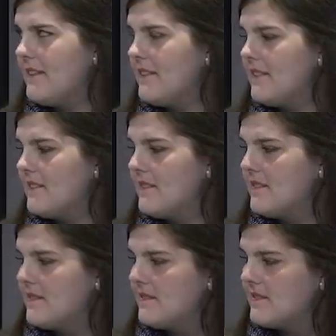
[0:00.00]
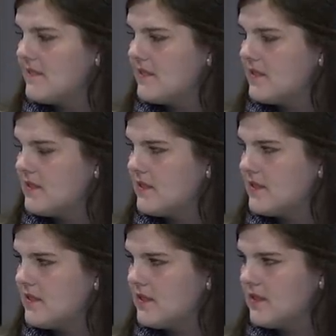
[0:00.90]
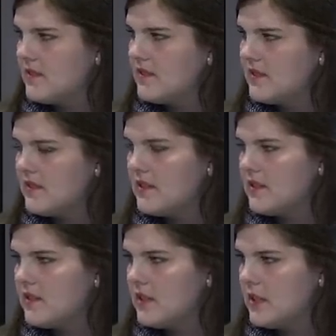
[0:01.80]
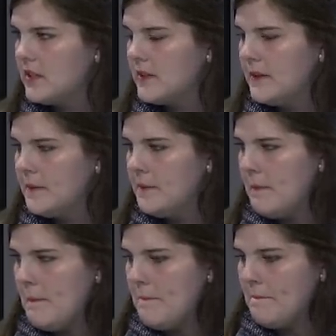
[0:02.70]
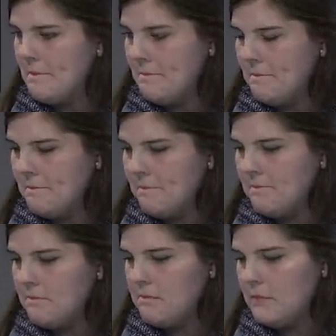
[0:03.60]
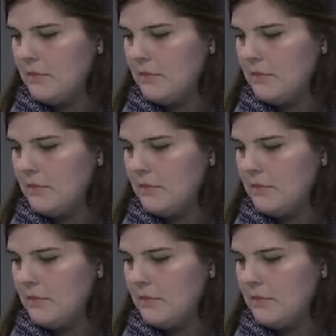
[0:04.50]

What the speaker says: This person isn't speaking.